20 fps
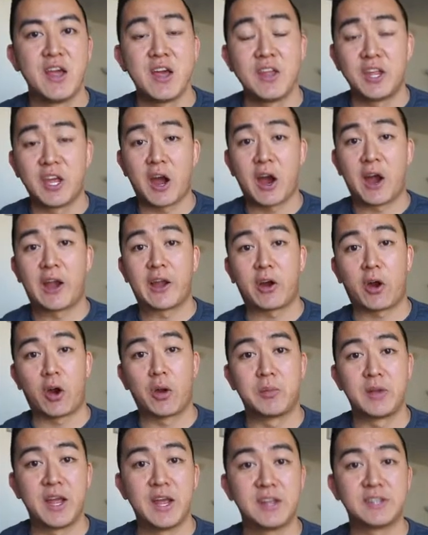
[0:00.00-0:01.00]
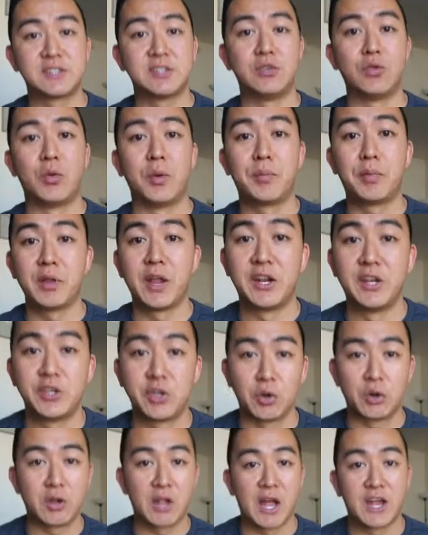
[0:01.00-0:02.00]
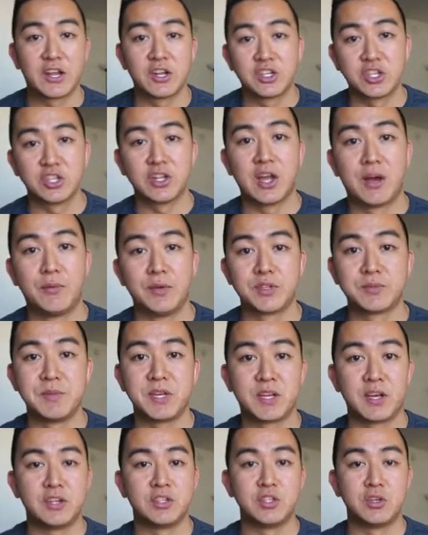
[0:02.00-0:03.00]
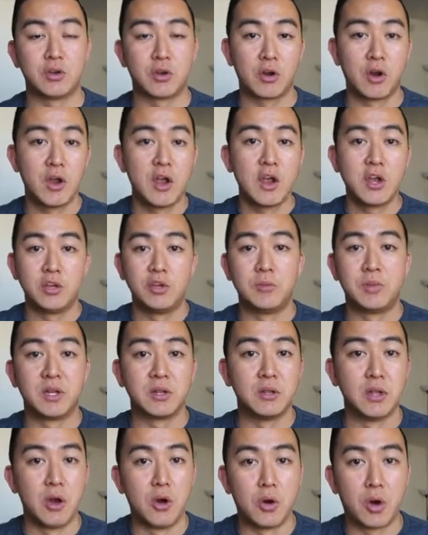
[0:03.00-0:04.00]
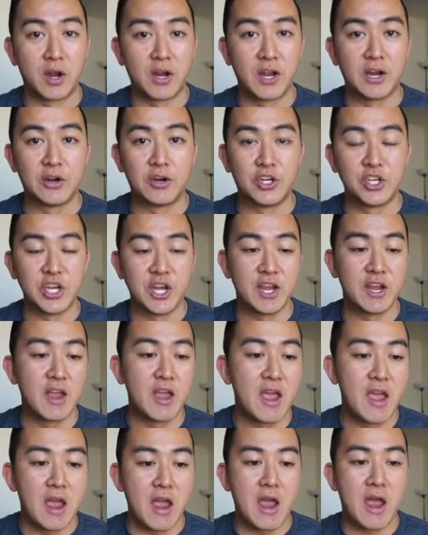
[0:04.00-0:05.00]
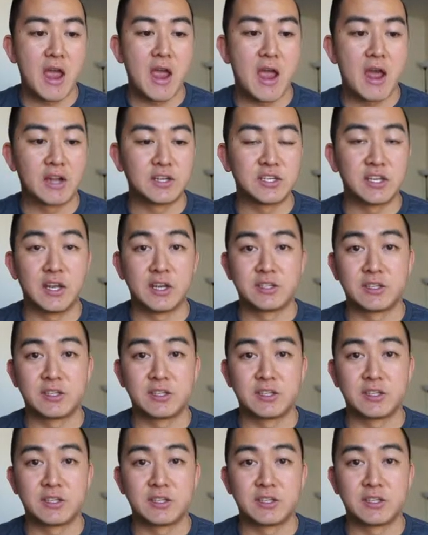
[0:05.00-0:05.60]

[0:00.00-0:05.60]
the high carb day is to replenish your glycogen levels because you're you've been low on energy and to,